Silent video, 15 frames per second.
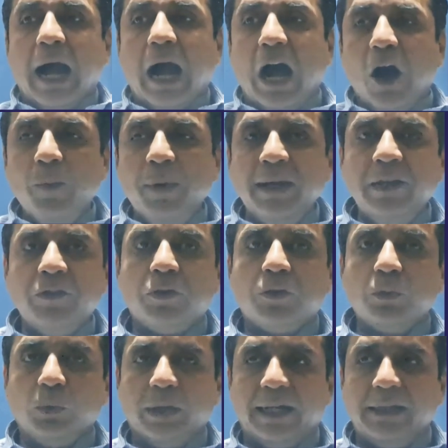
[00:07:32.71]
how many
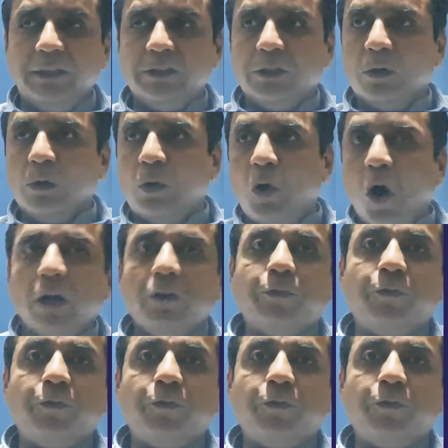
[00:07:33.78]
students got